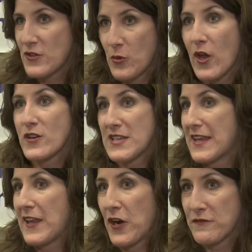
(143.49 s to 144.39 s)
You know, we are
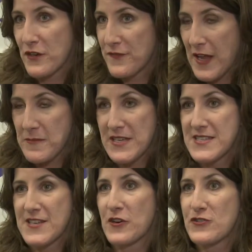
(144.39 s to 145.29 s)
taking care of our
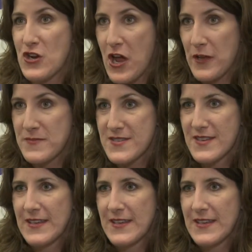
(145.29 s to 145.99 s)
families and our jobs.